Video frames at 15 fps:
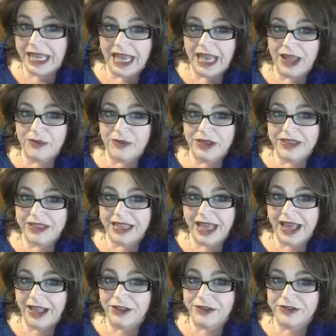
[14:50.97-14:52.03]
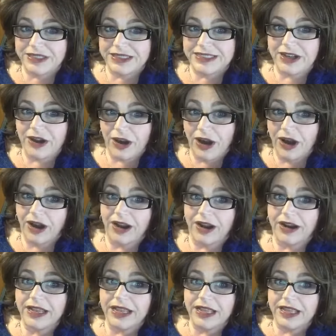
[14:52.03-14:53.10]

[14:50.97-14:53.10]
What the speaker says: and what the calories are,